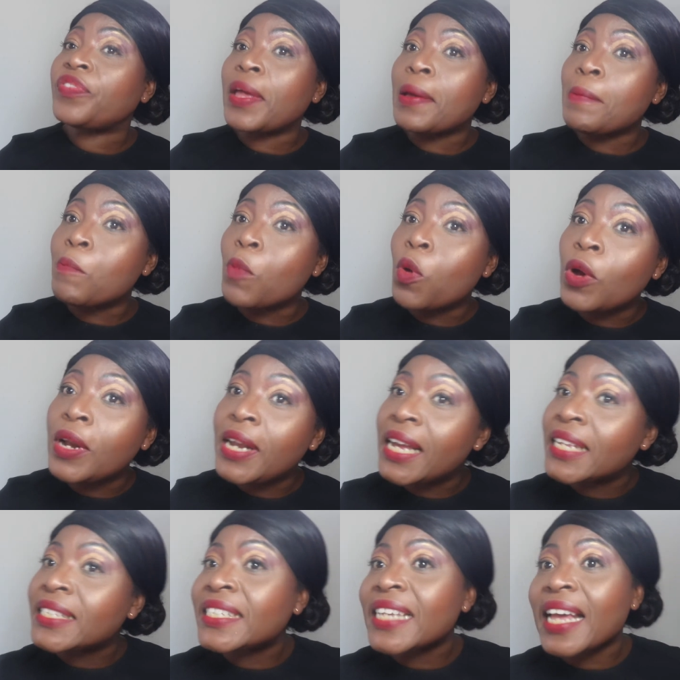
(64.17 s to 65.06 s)
the
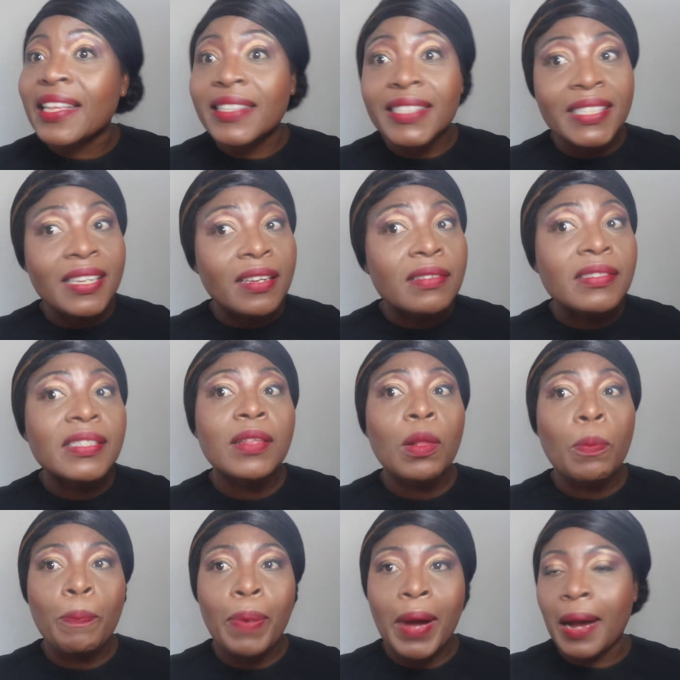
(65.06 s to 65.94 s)
emollient
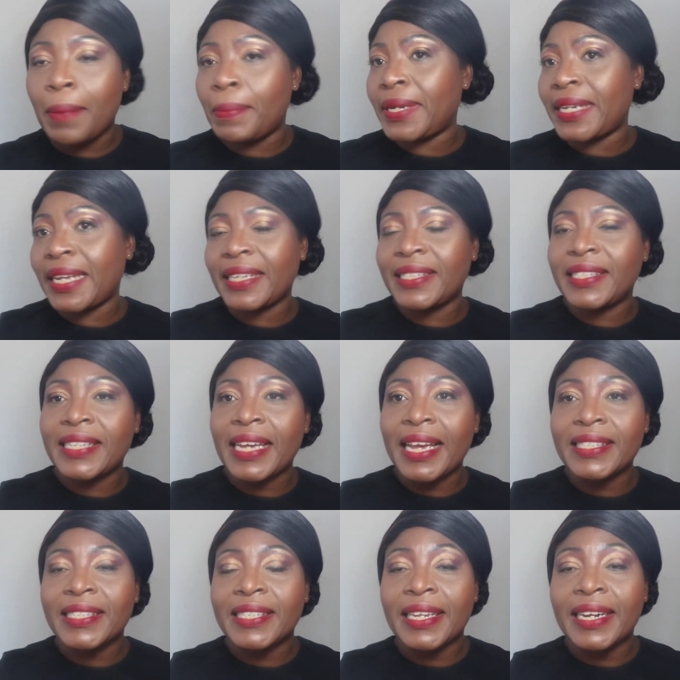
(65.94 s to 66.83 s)
ethyl palmitate